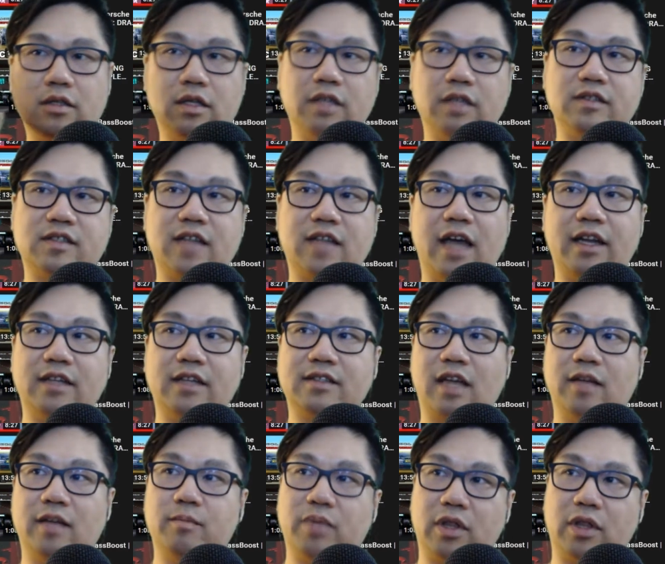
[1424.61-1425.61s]
in settings
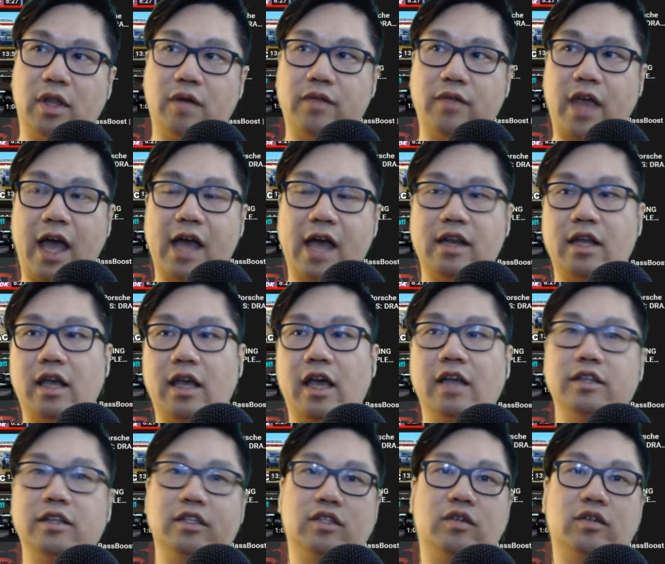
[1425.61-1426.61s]
on below that,
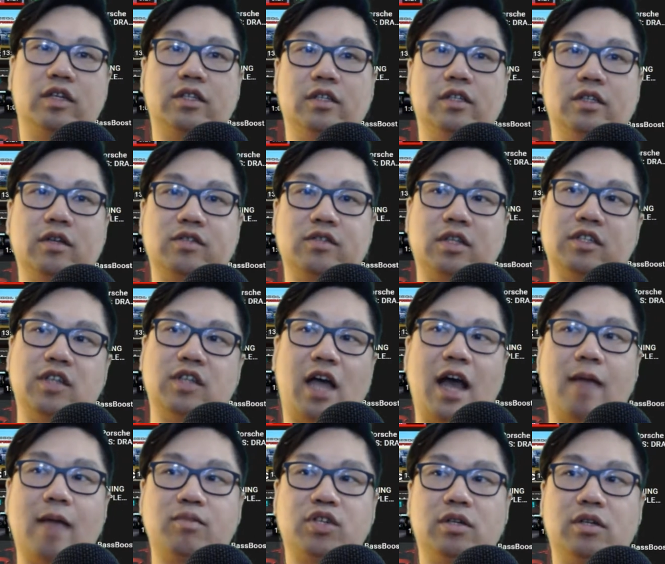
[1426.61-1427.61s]
and you could, there's this
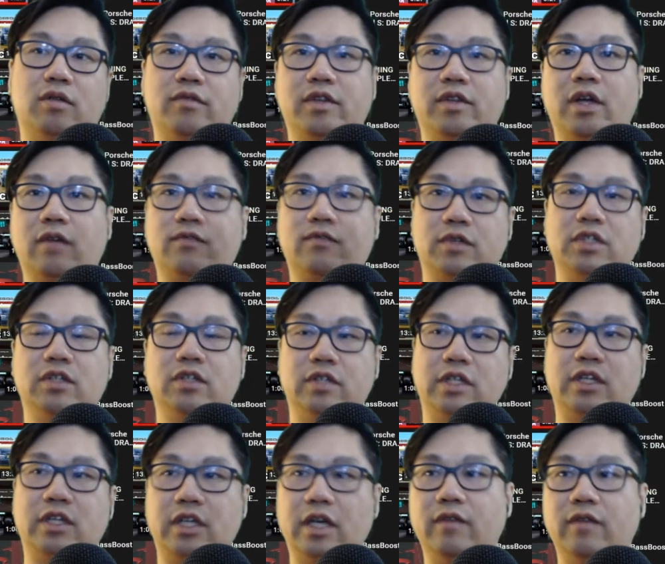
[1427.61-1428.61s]
option over there for you
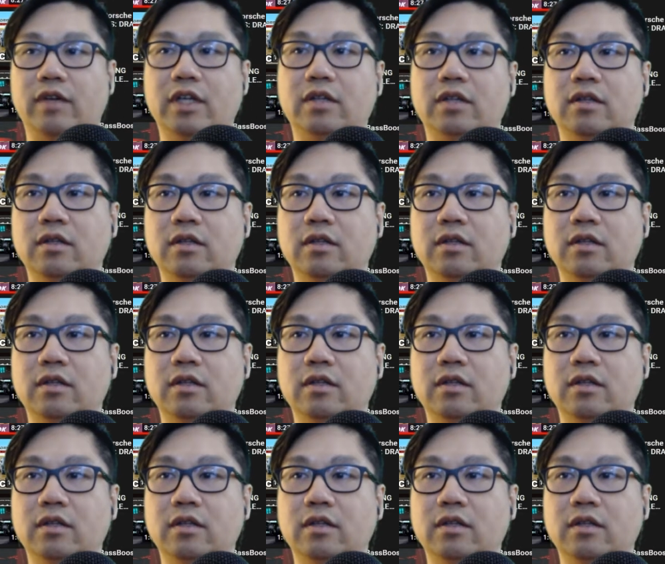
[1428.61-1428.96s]
to give in